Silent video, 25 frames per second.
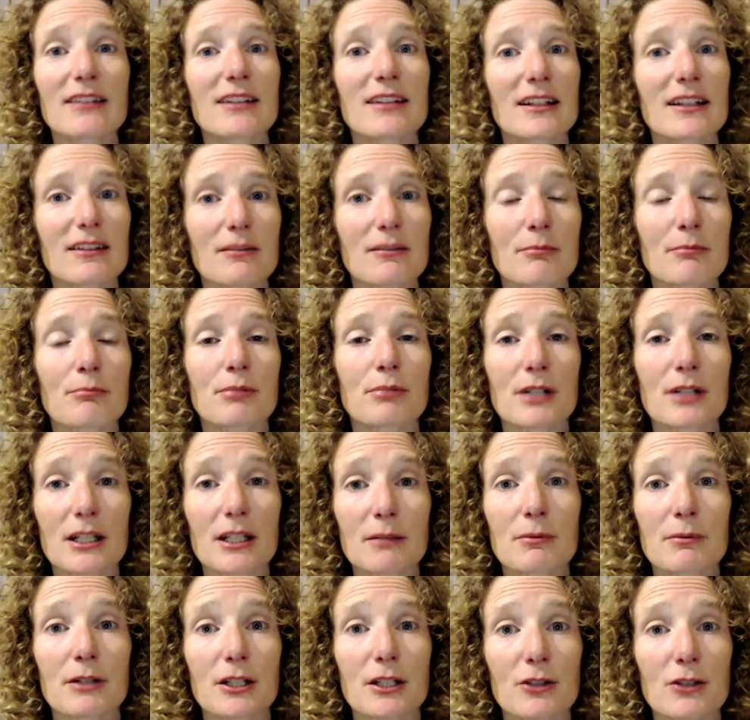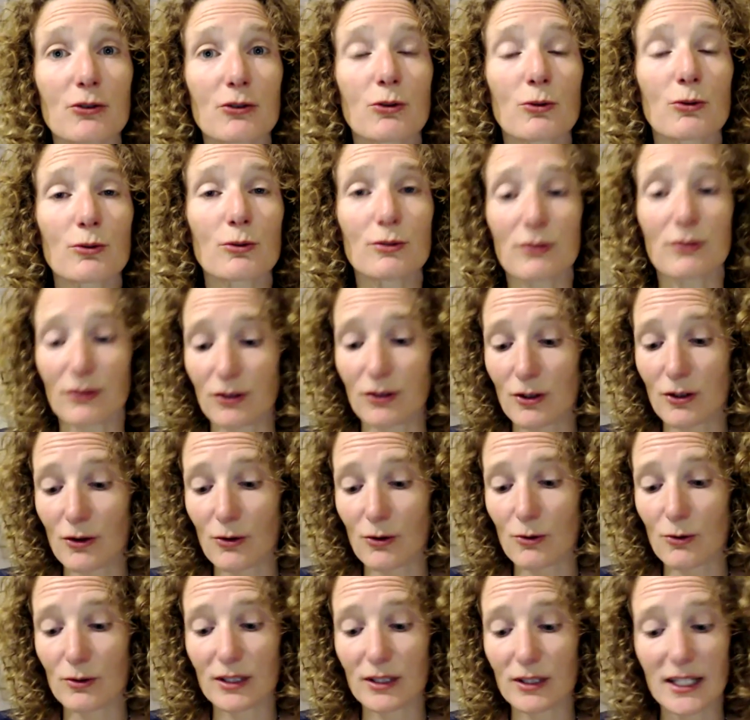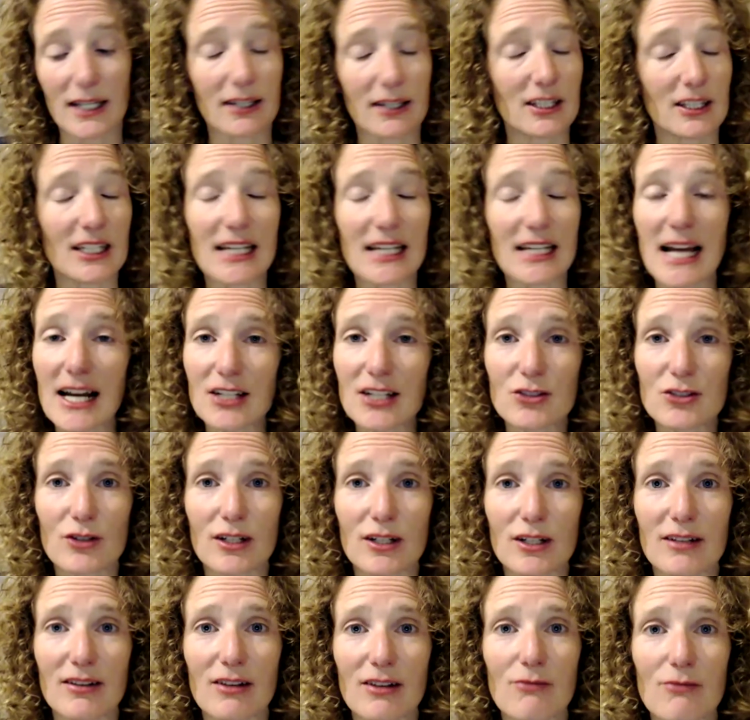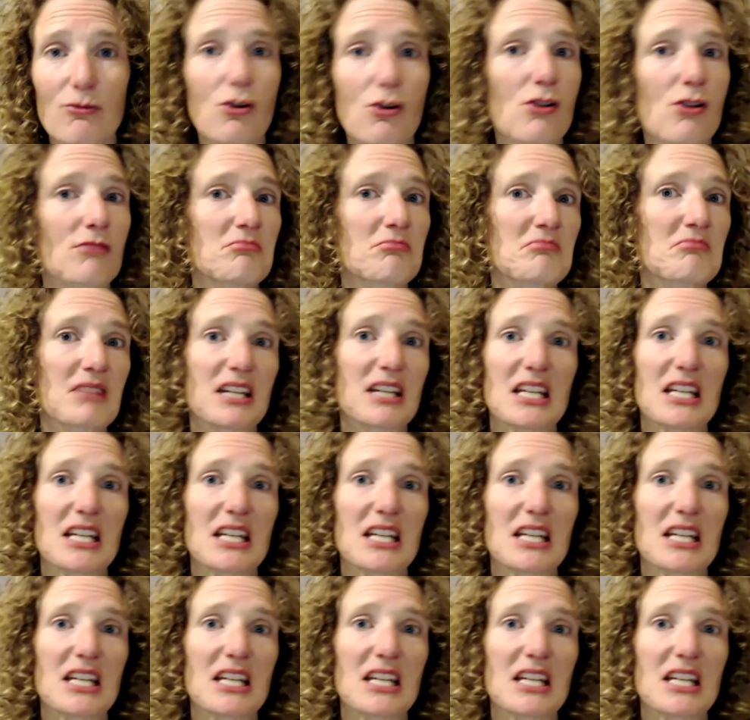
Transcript: That's pretty cool. So yeah, you can't do anything wrong.